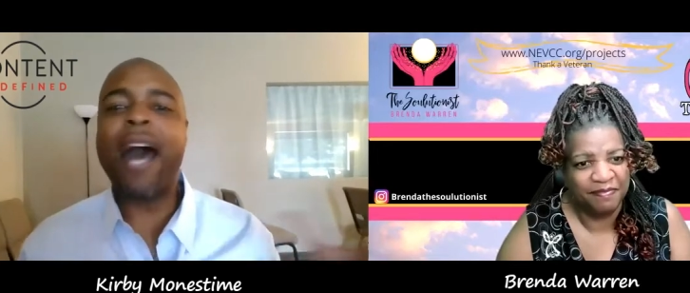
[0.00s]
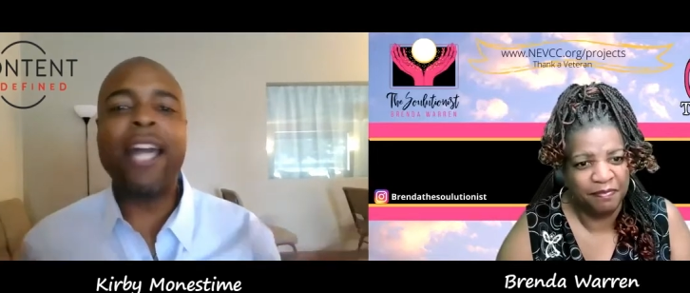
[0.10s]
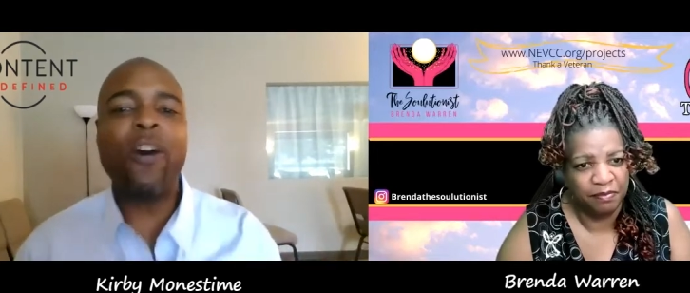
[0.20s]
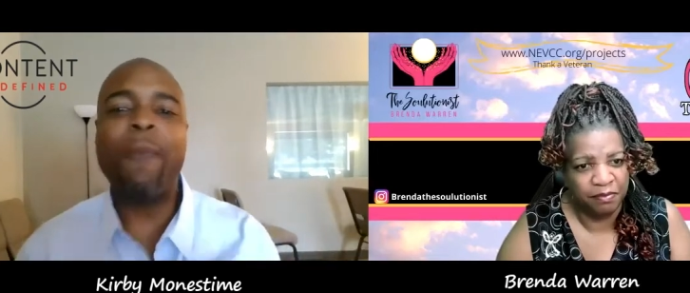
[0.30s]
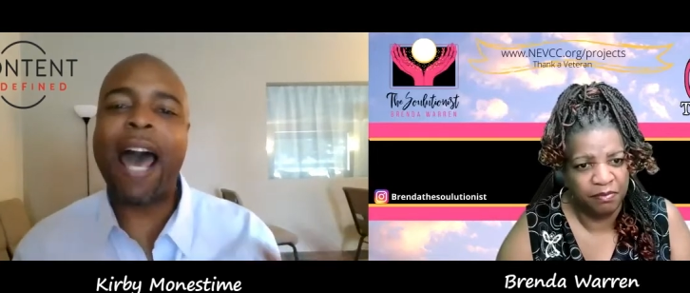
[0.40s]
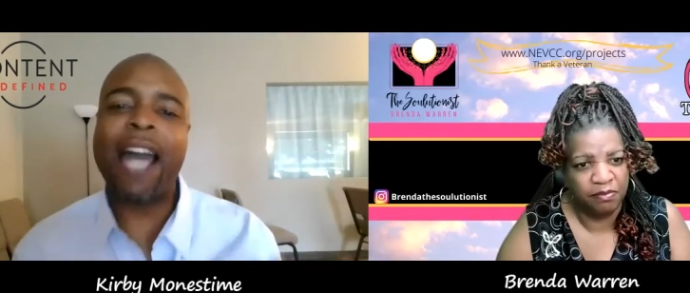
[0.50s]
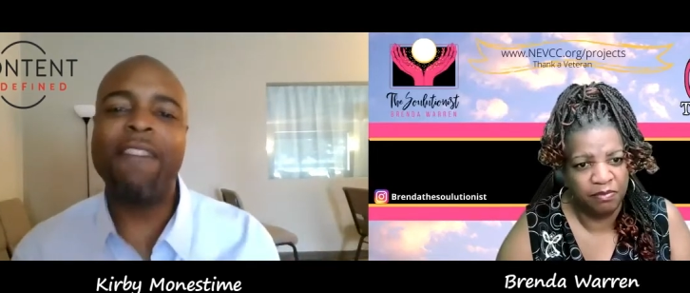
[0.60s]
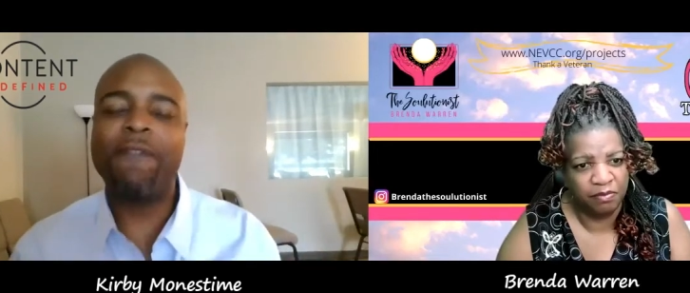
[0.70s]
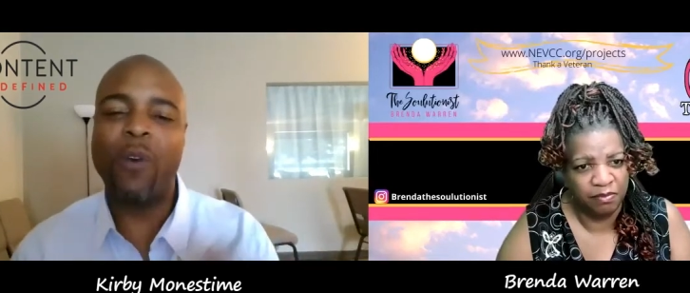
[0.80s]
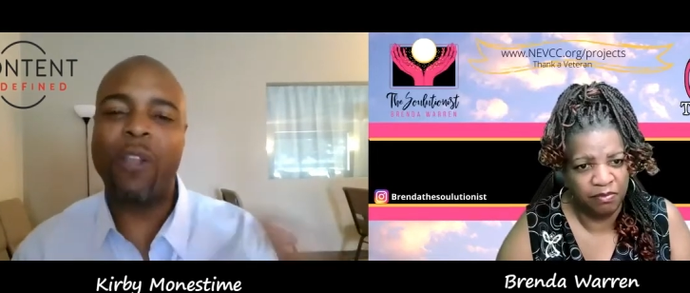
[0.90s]
Speaker 1: I go back
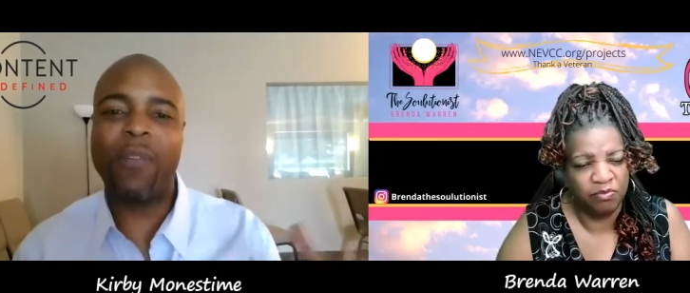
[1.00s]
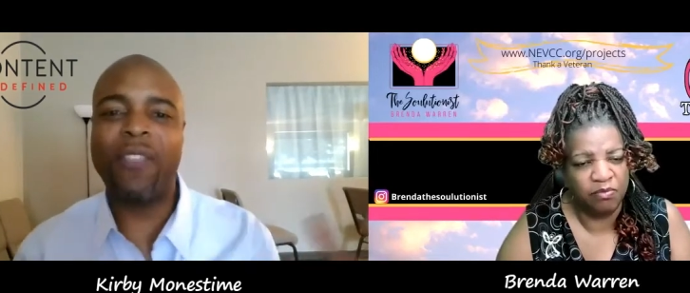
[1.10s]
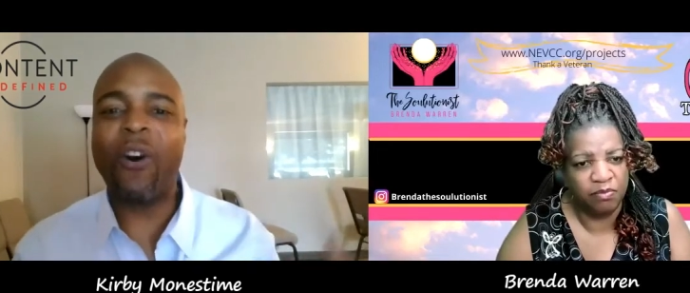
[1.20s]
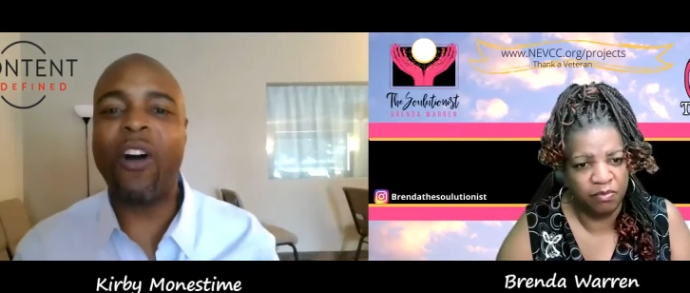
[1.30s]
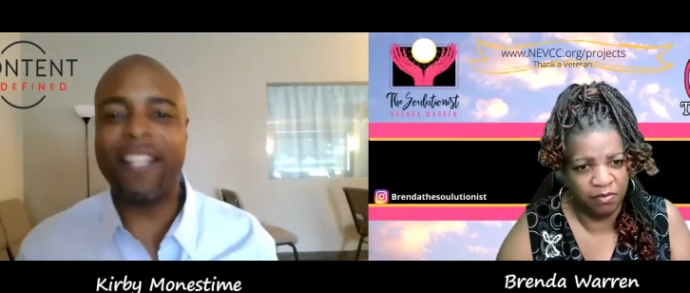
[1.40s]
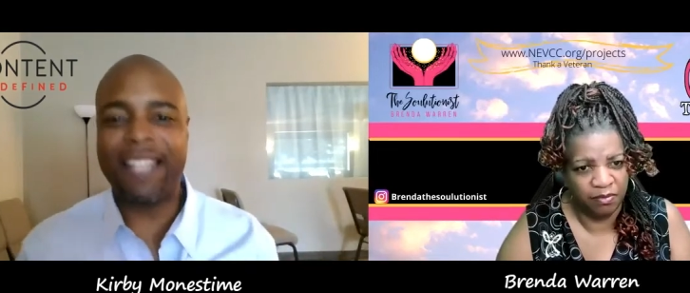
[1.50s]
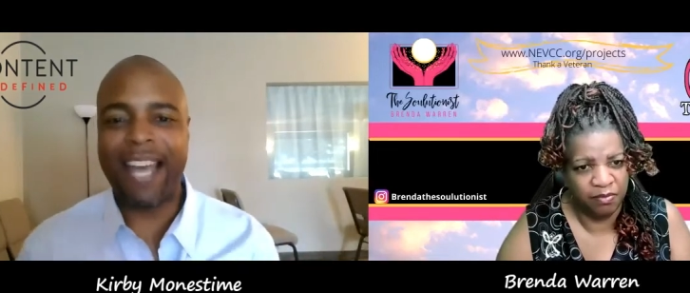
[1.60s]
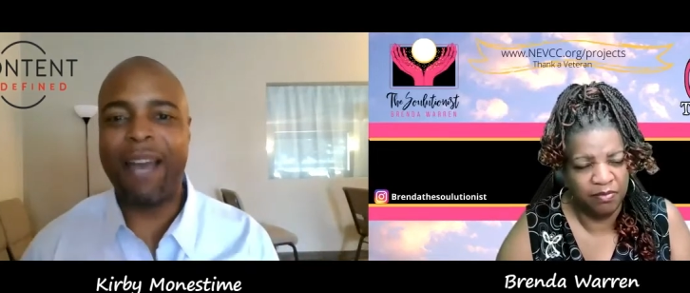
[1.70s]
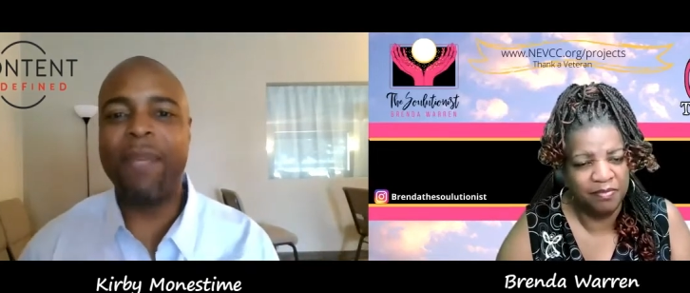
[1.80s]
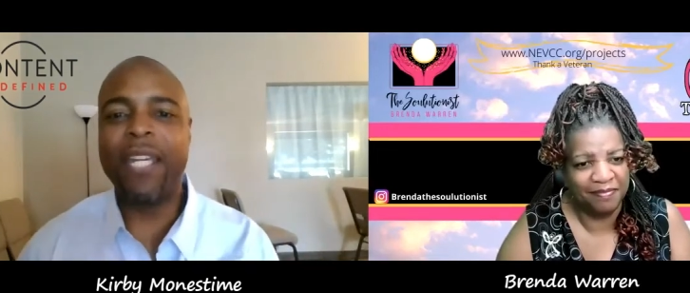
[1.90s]
and forth with all the
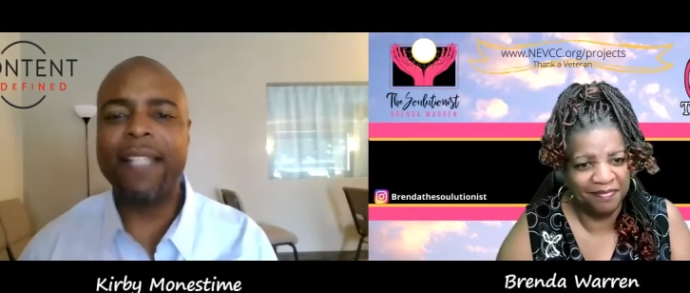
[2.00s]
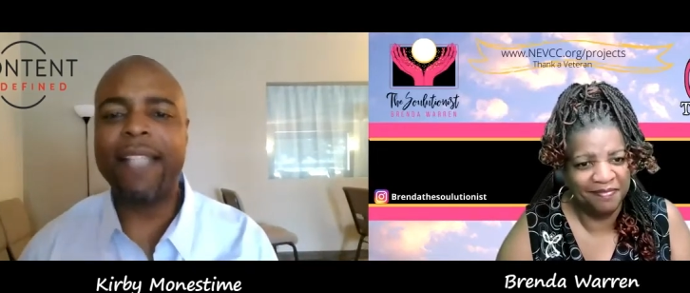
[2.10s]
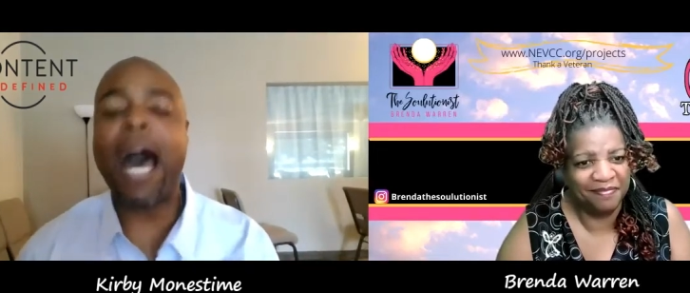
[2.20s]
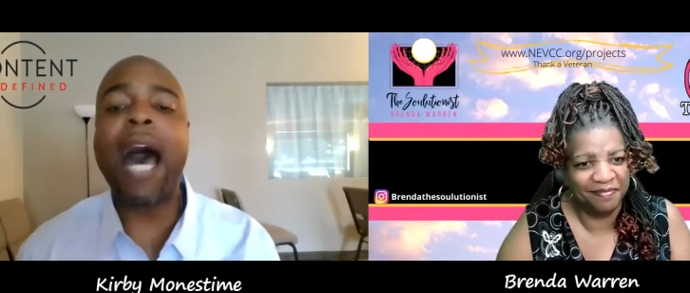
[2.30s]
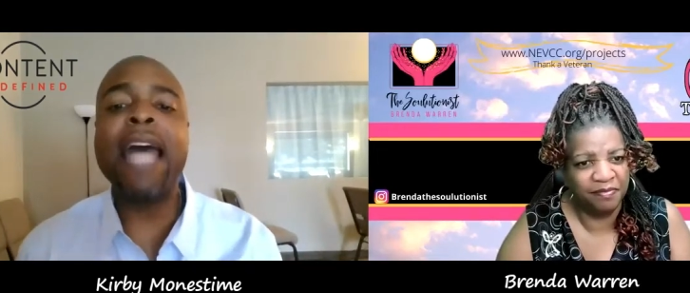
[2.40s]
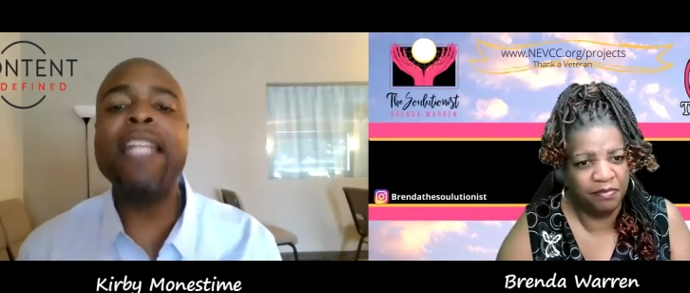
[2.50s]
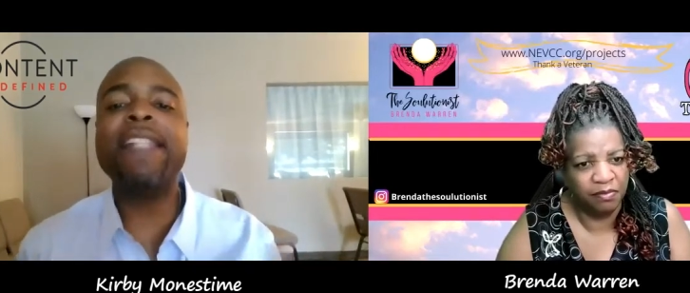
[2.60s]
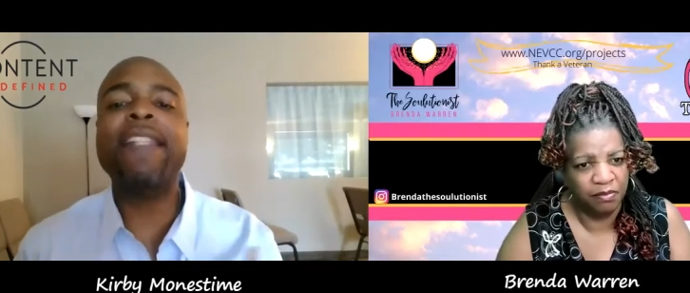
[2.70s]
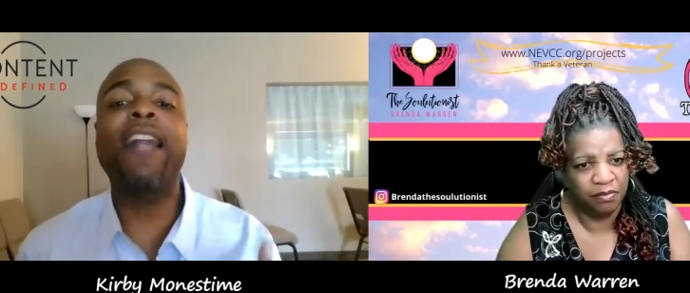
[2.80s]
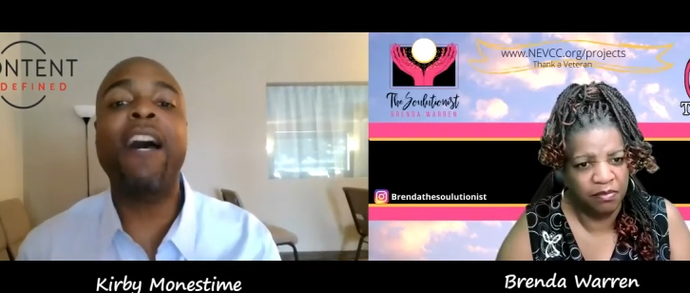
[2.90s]
time because I
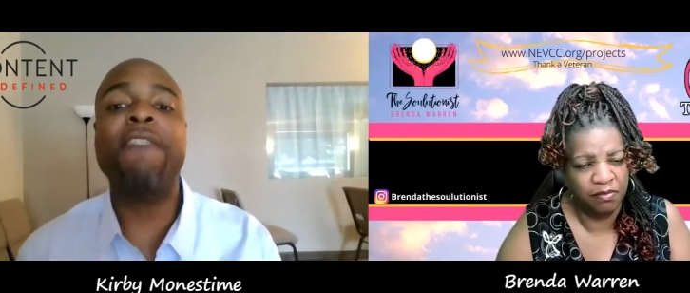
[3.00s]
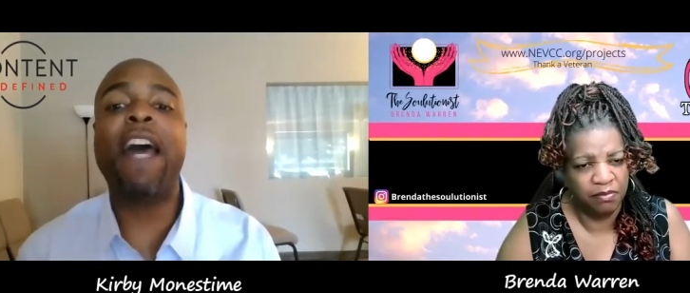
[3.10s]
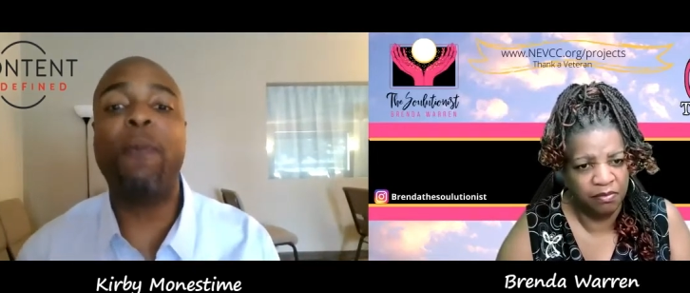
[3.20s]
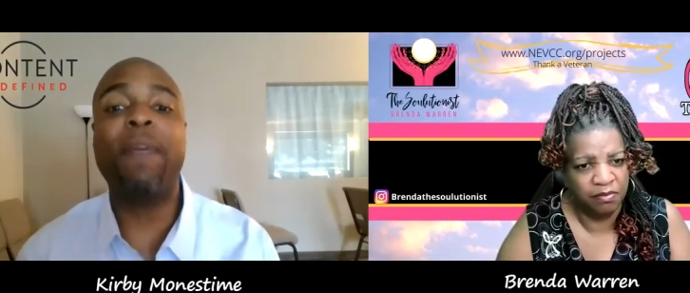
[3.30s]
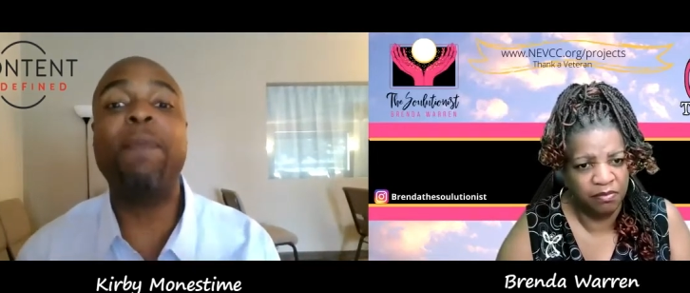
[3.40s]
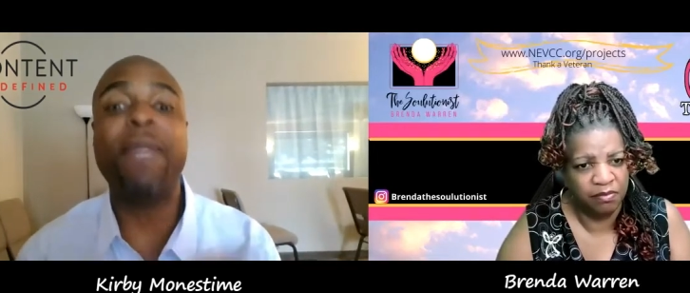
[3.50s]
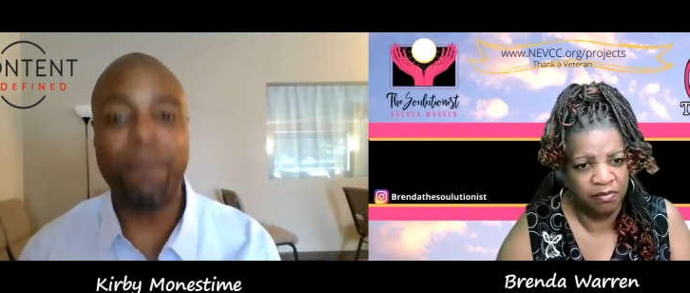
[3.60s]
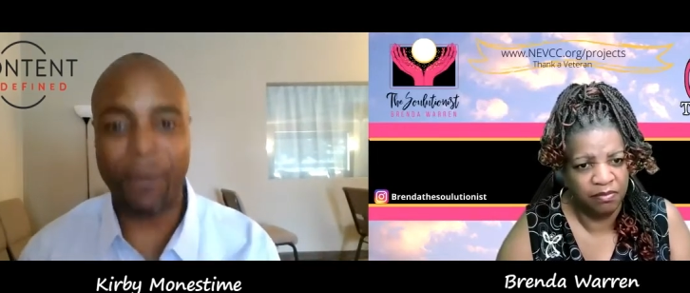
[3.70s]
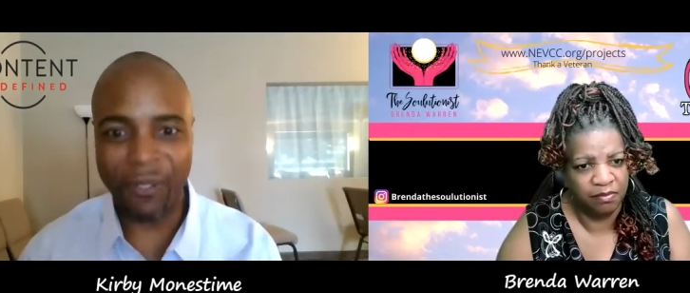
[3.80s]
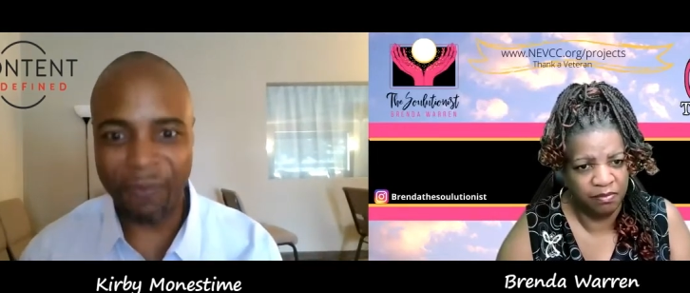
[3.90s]
just love helping
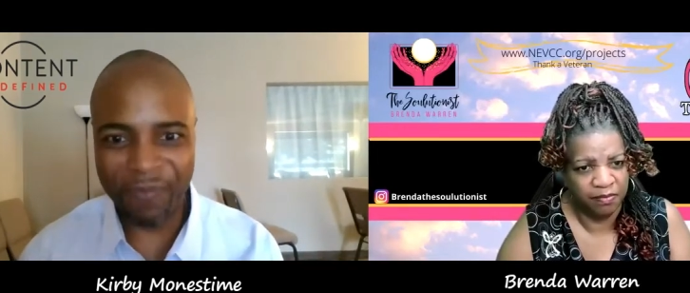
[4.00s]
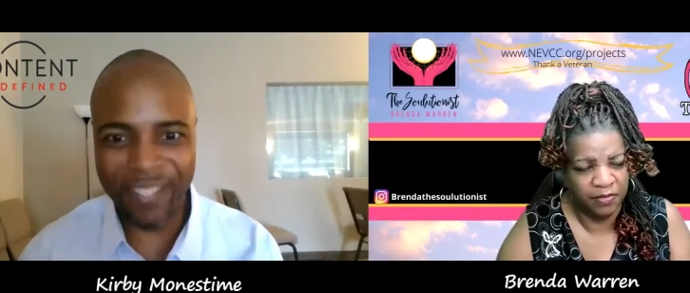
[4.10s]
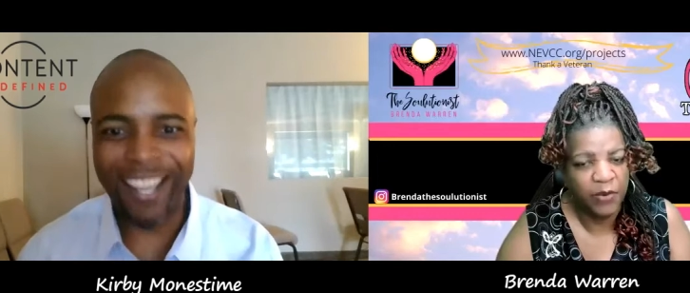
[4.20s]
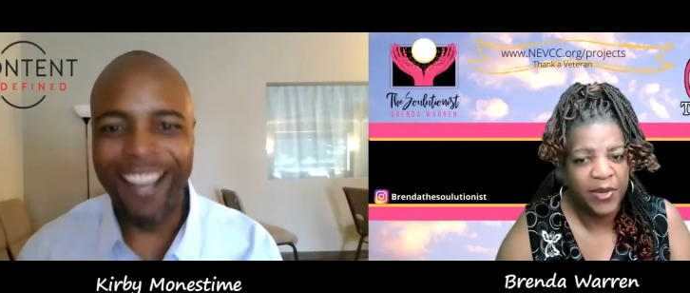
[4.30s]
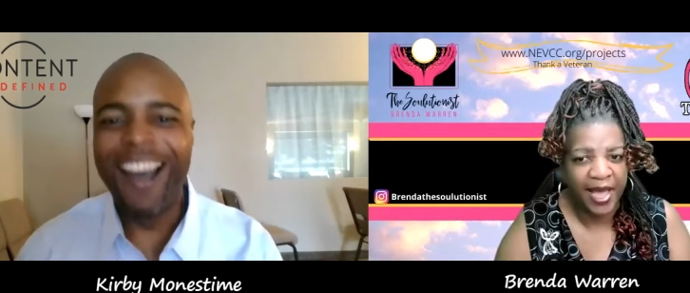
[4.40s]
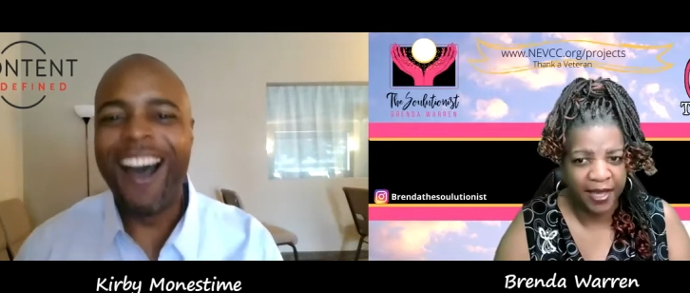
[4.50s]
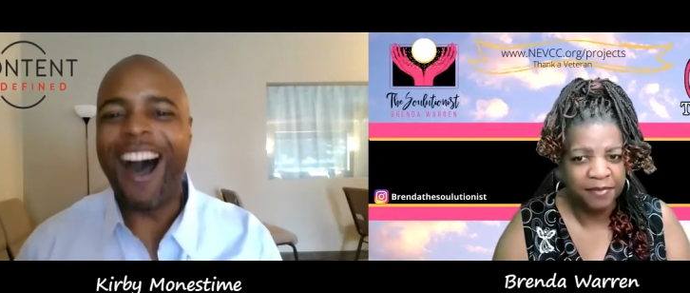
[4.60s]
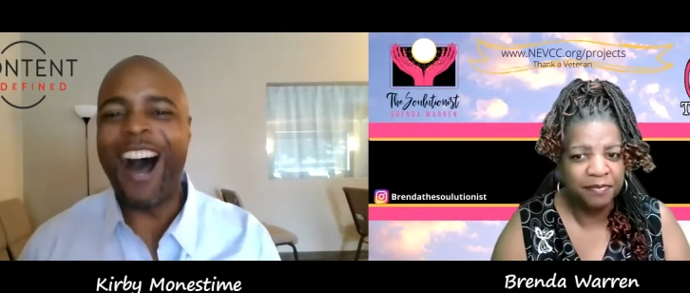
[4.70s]
people. Okay.